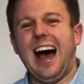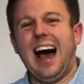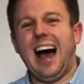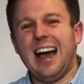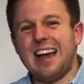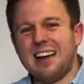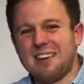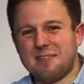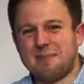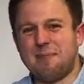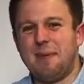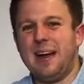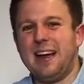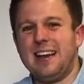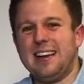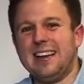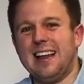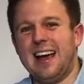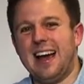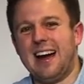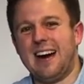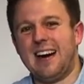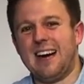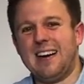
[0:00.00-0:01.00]
I've been
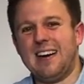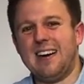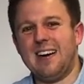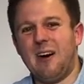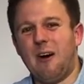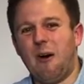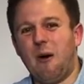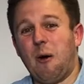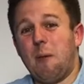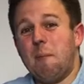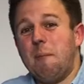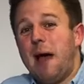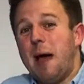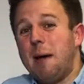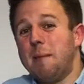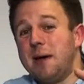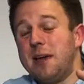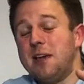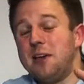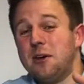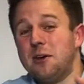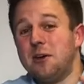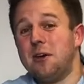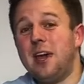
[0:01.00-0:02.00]
there. Or maybe
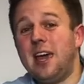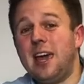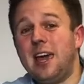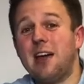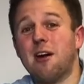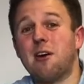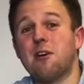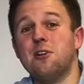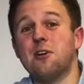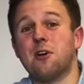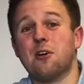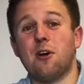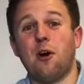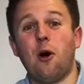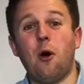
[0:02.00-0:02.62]
you hear your